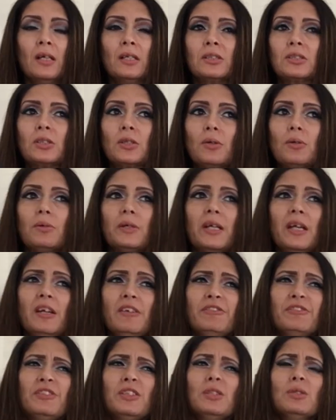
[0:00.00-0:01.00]
So
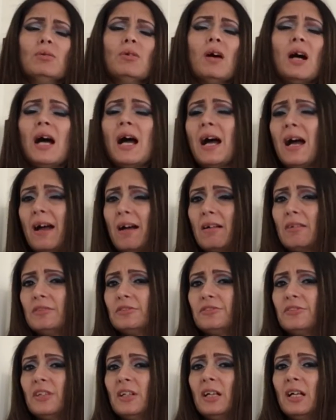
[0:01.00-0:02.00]
if you
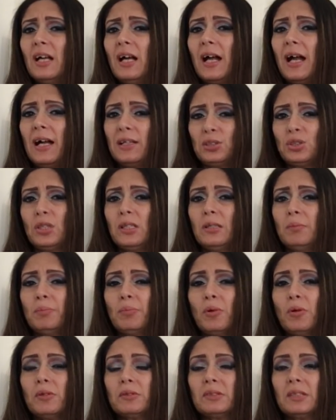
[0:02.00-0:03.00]
have actually
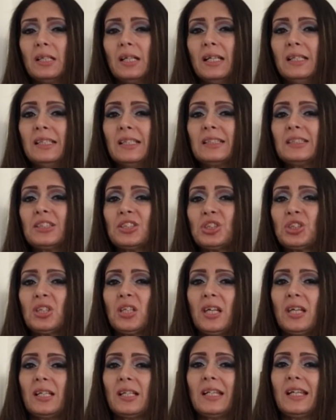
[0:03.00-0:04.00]
bought a little
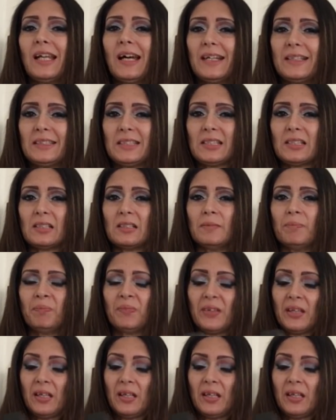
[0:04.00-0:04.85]
shade lighter,